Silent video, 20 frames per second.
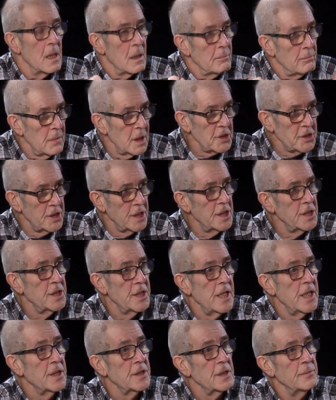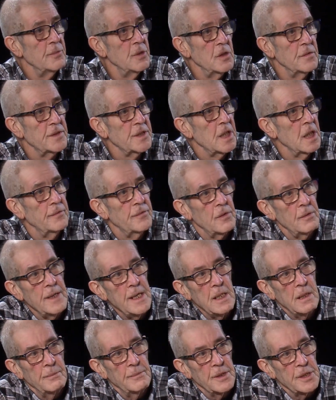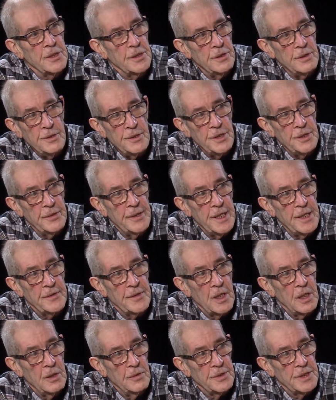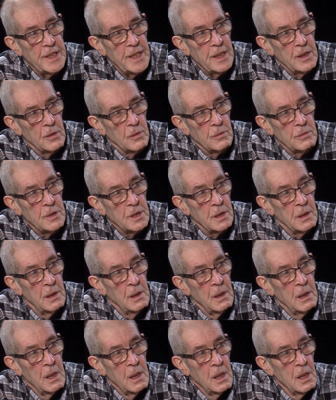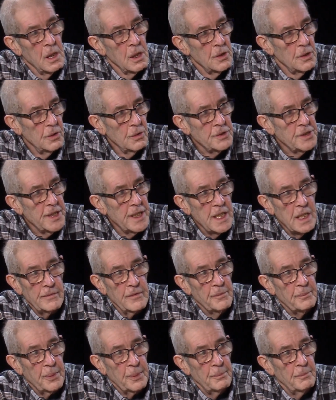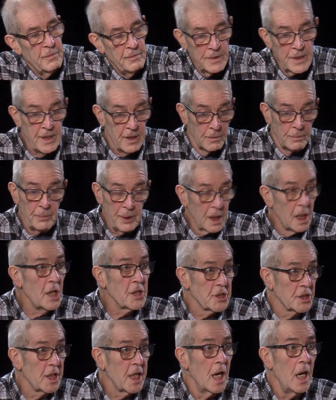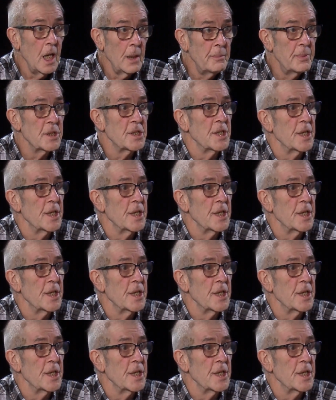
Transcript: Much easier to move stuff around. But as soon as you hit the hotels, you're dealing with, you know, plush carpeting.